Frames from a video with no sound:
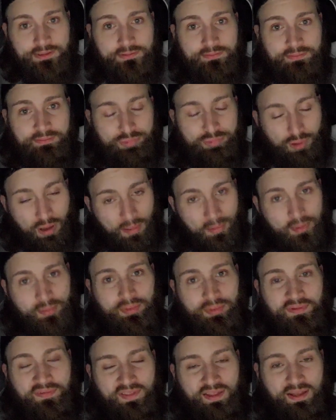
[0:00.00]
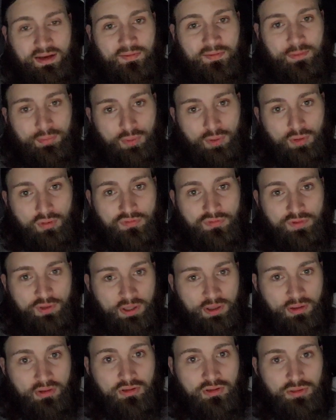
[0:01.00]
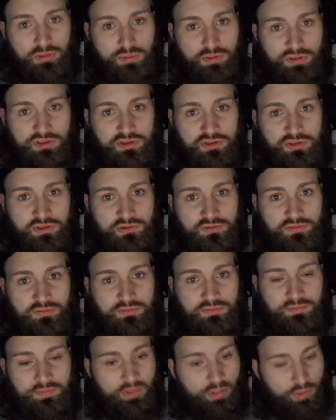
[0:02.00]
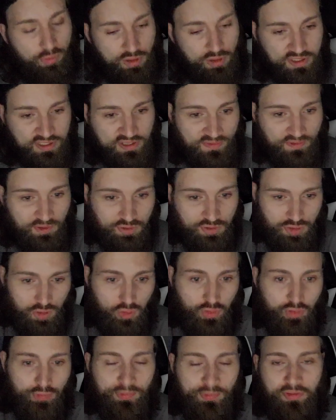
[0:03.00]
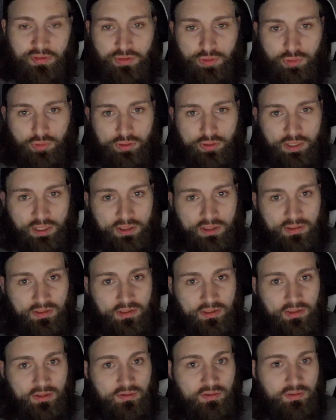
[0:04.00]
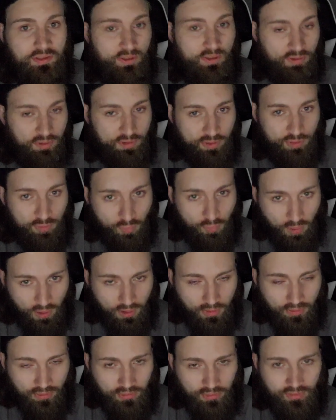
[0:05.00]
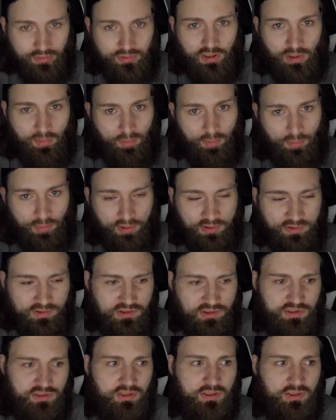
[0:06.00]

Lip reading: probably the end of the road for Derek Lewis. 37 years old, he'll be 38 in a little while, a couple months.